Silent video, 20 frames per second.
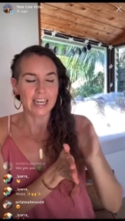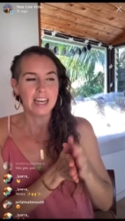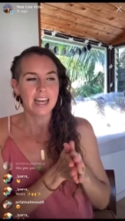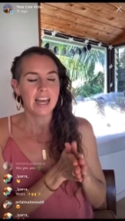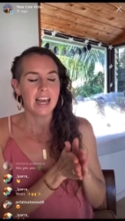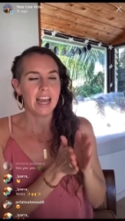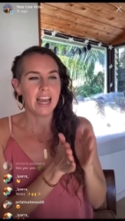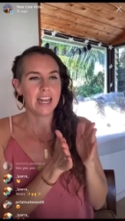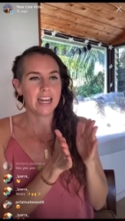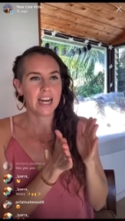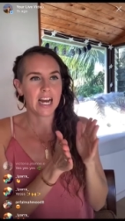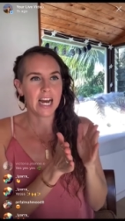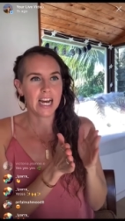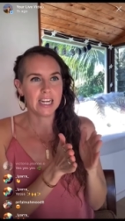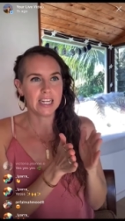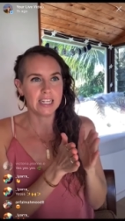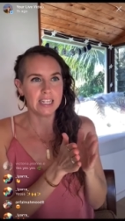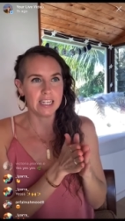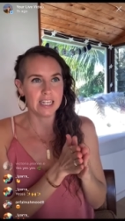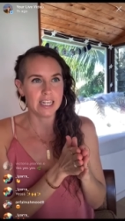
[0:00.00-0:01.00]
and I
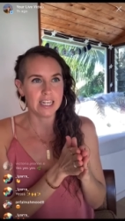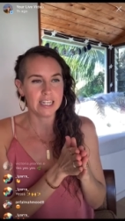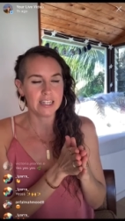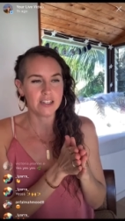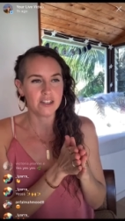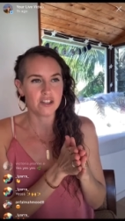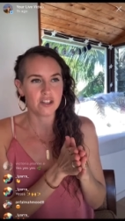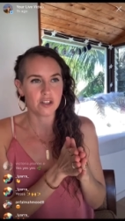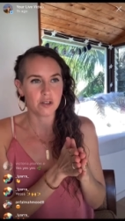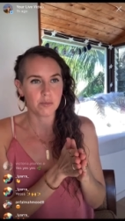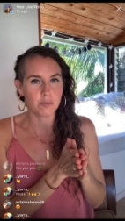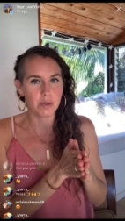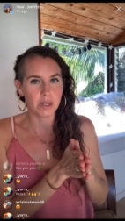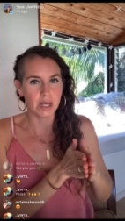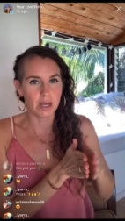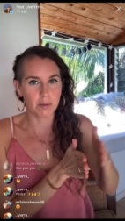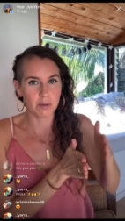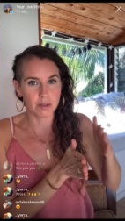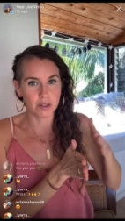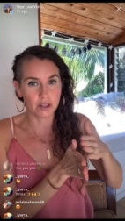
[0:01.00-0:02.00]
needed to be
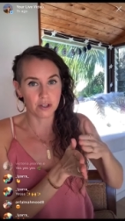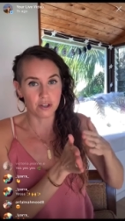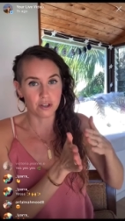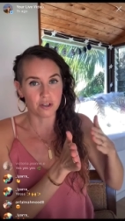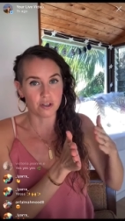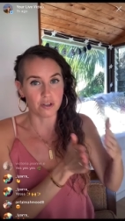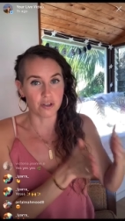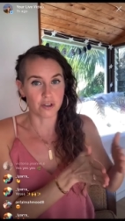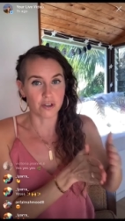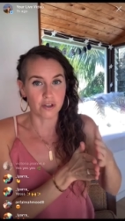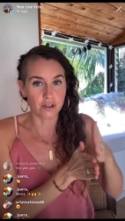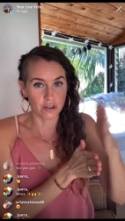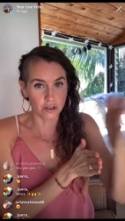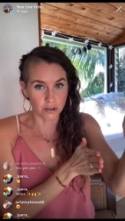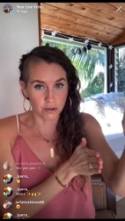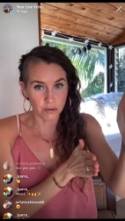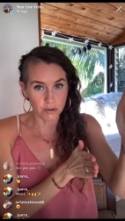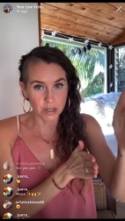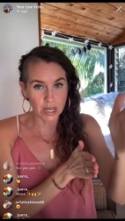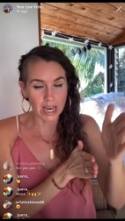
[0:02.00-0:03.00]
able to just do
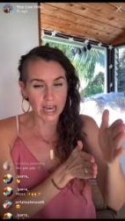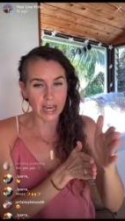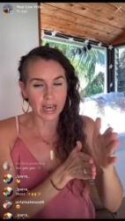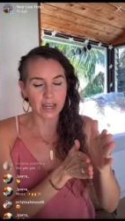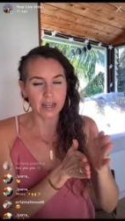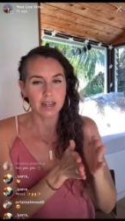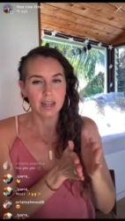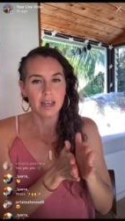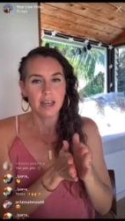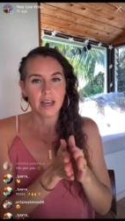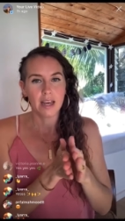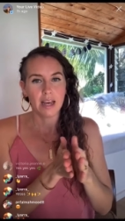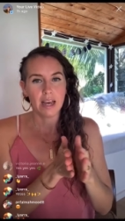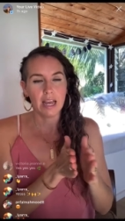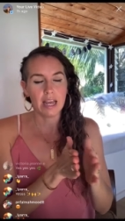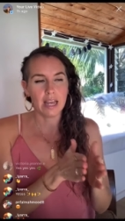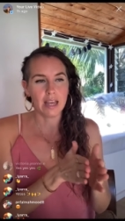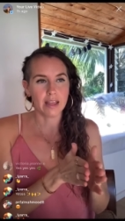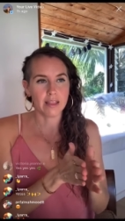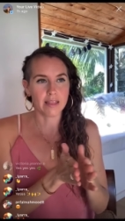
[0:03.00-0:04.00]
that
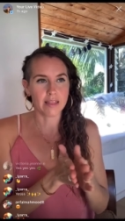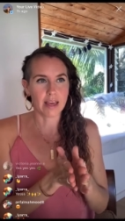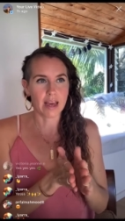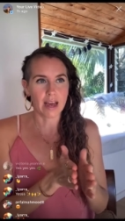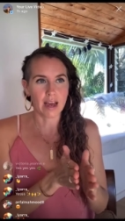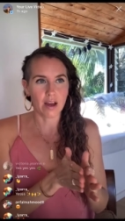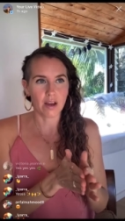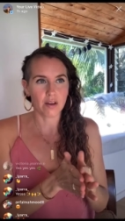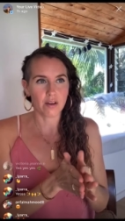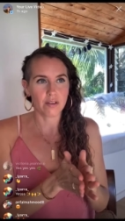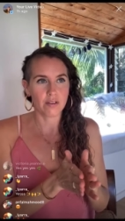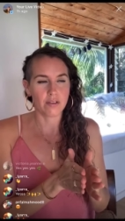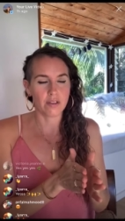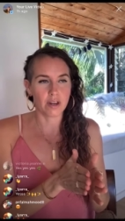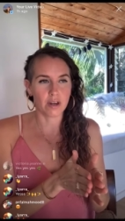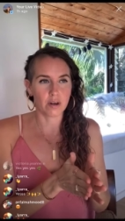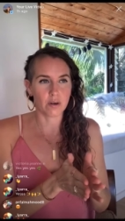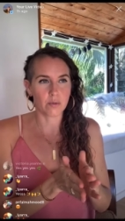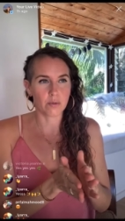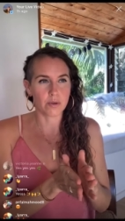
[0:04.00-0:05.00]
and that
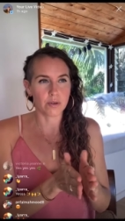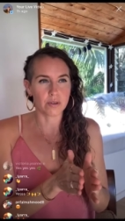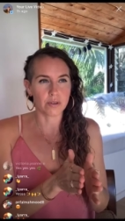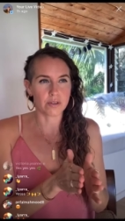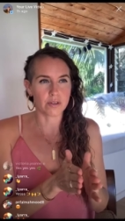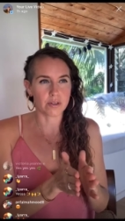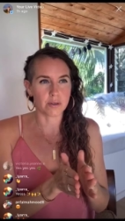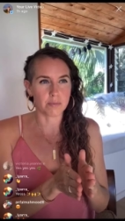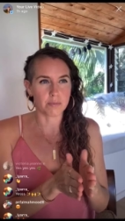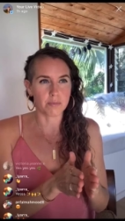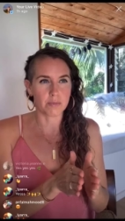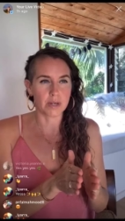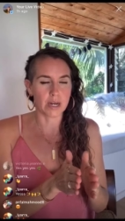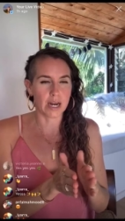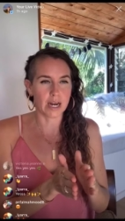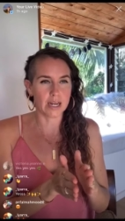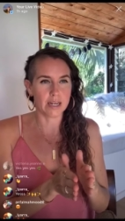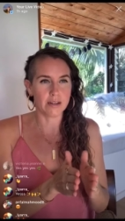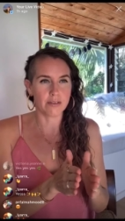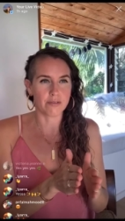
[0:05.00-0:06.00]
there were some
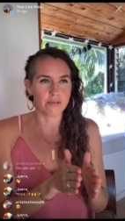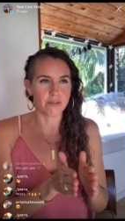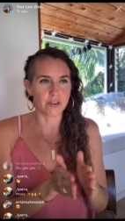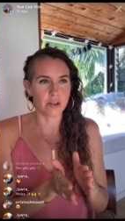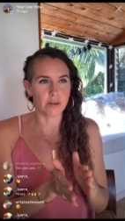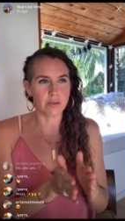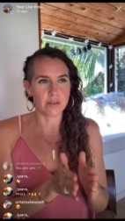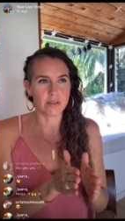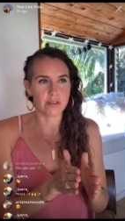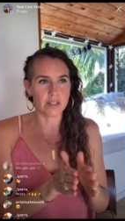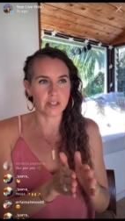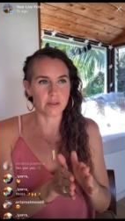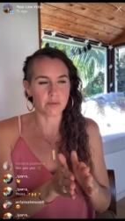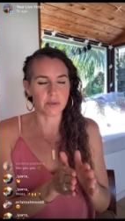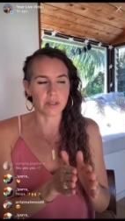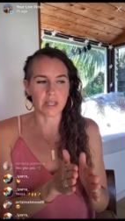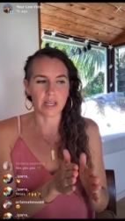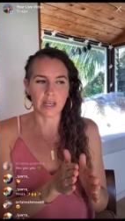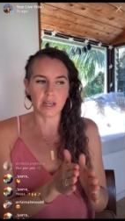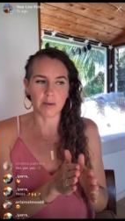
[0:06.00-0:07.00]
kind of frequencies with
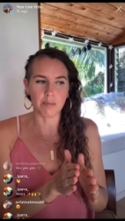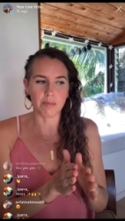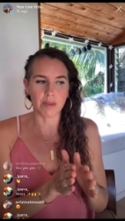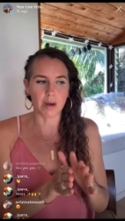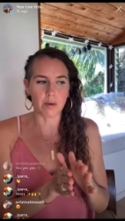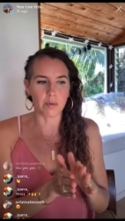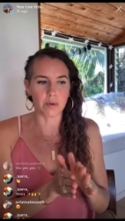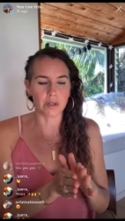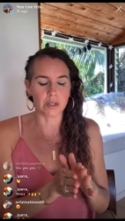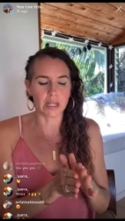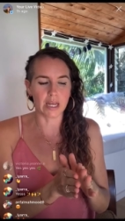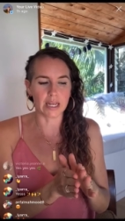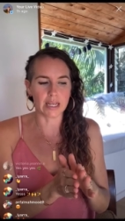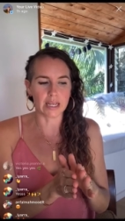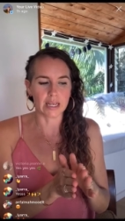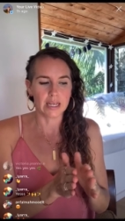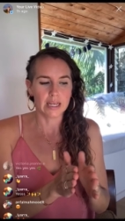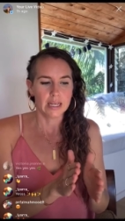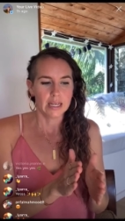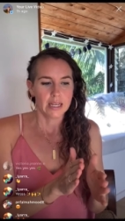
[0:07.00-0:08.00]
him that were like
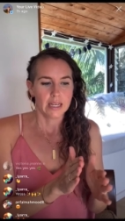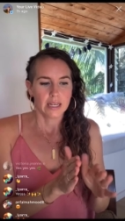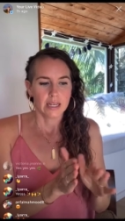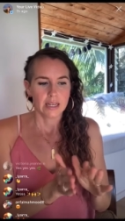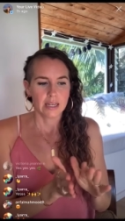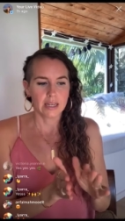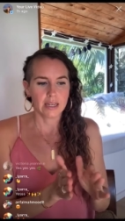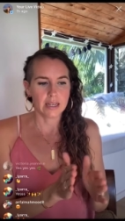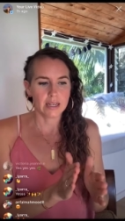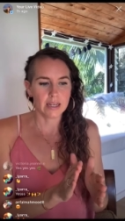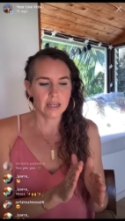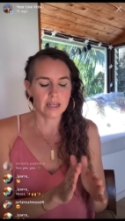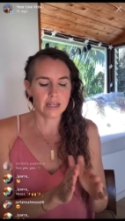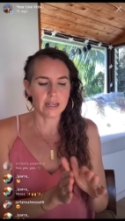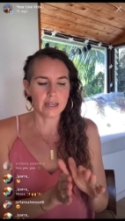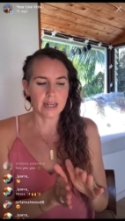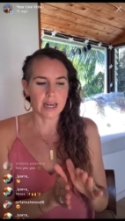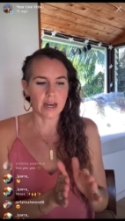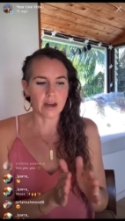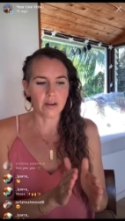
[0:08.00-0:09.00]
in and
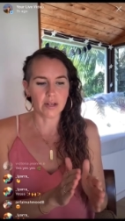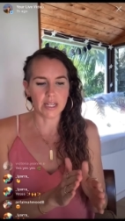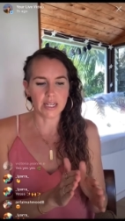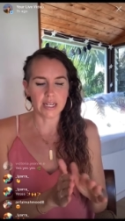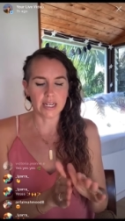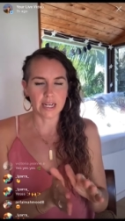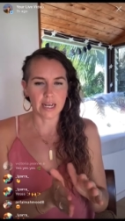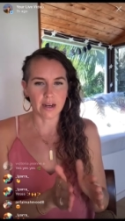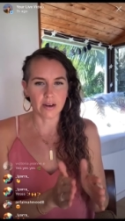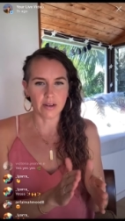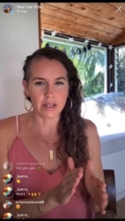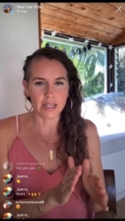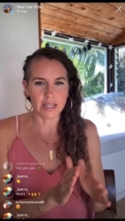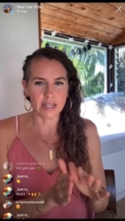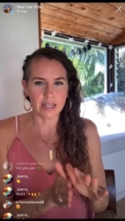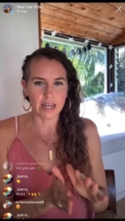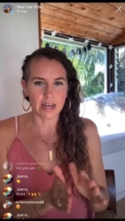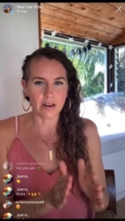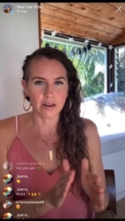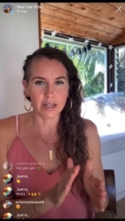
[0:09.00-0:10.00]
out, in and out, in and
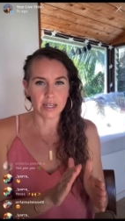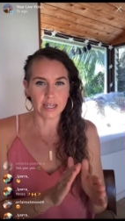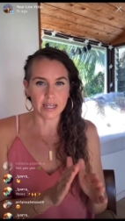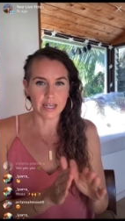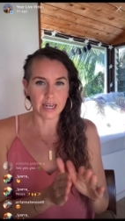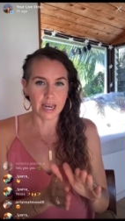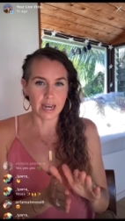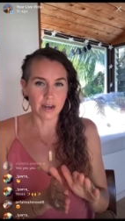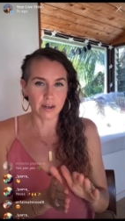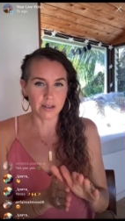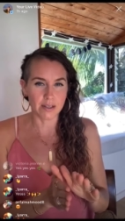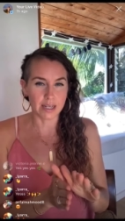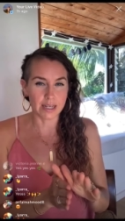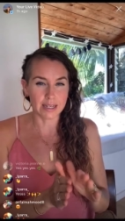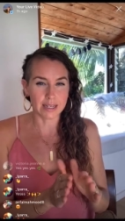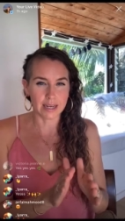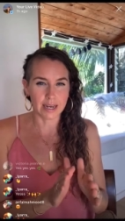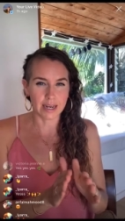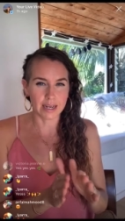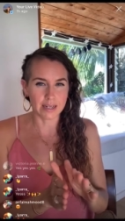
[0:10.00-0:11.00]
out, in and out, like
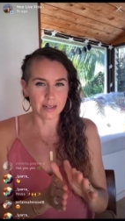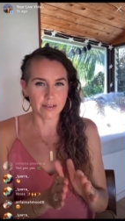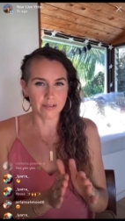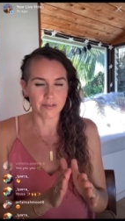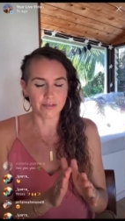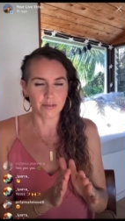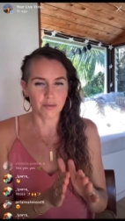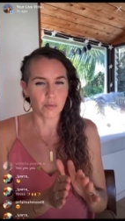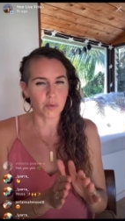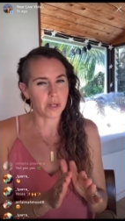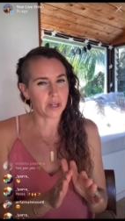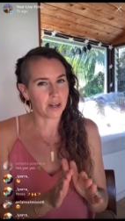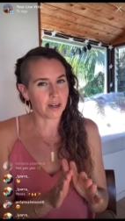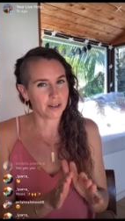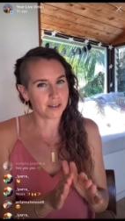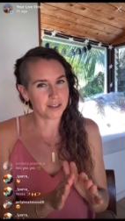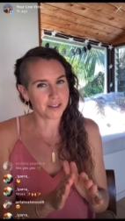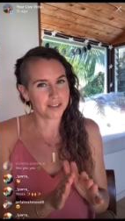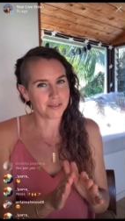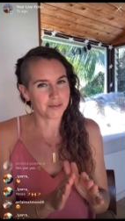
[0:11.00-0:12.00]
kind of we called
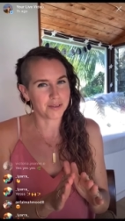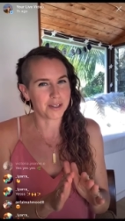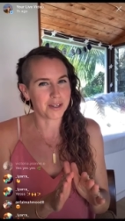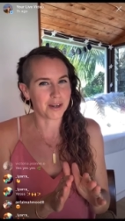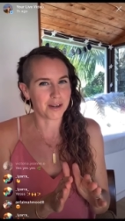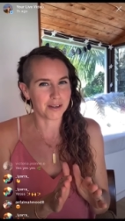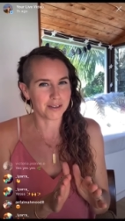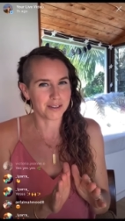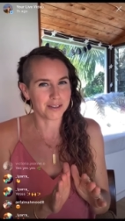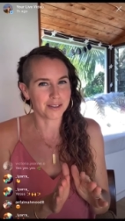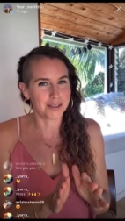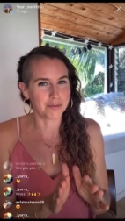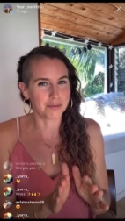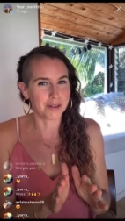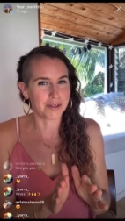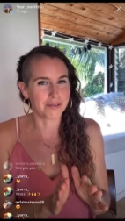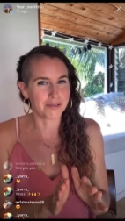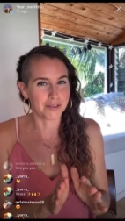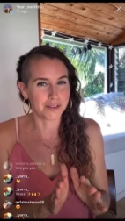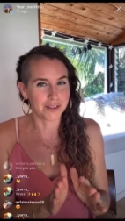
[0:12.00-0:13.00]
it we called it the
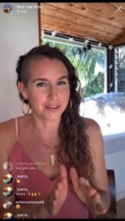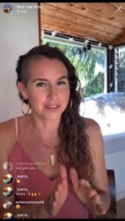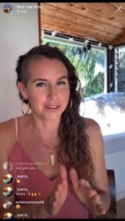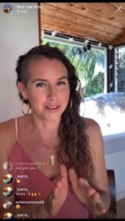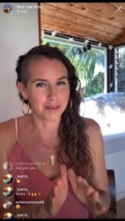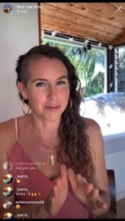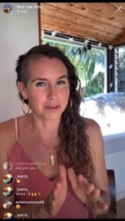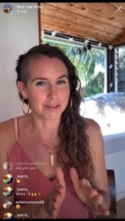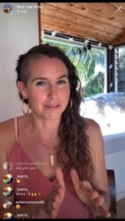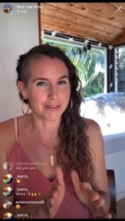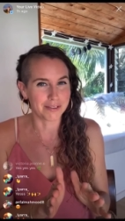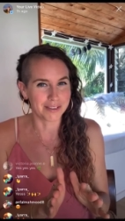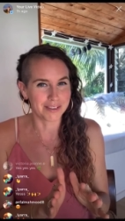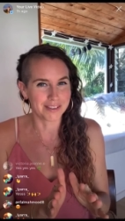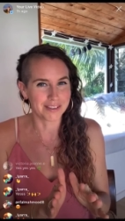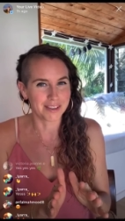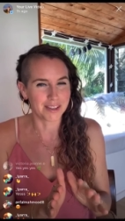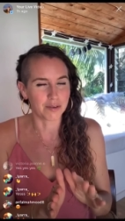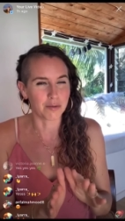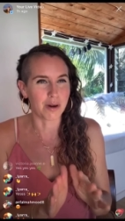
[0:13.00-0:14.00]
wiffle, the wiffle,
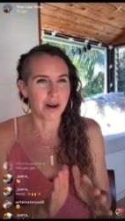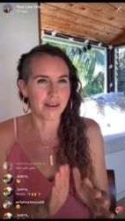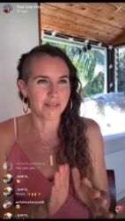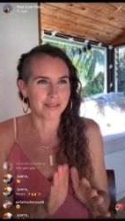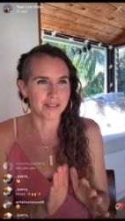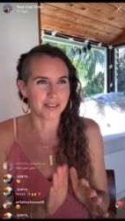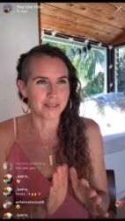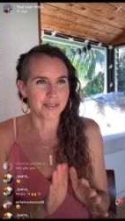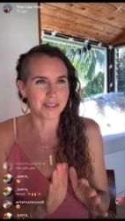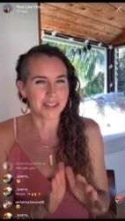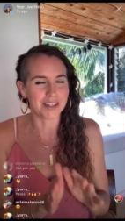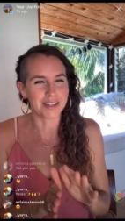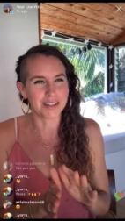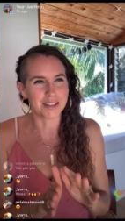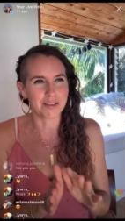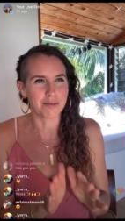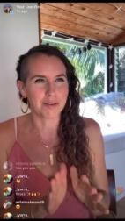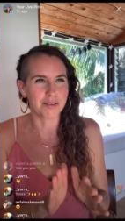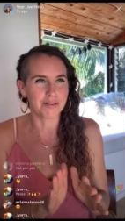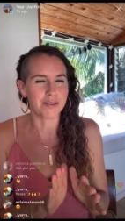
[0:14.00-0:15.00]
the waffle. We called it the
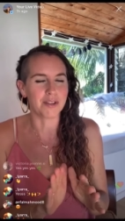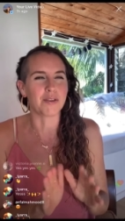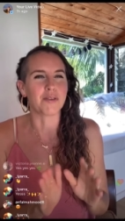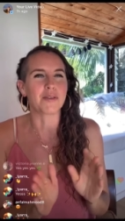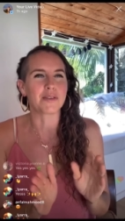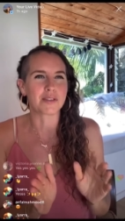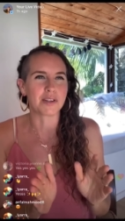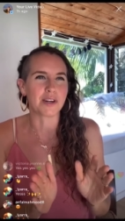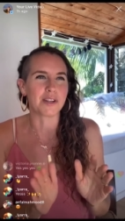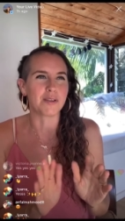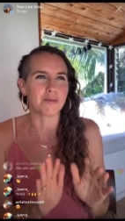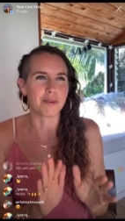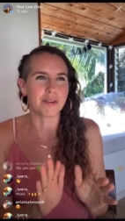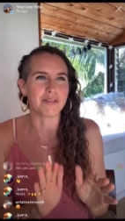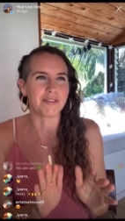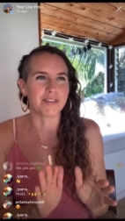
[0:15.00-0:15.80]
wiffle. No, it was called the wiffle.